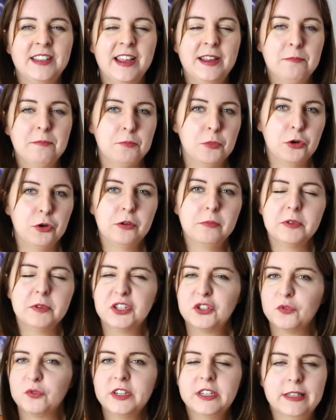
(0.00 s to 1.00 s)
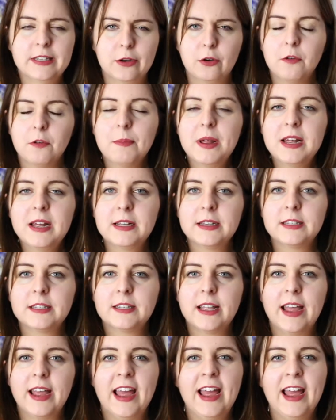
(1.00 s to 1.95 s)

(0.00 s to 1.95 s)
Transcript: a murder mystery set on Mars.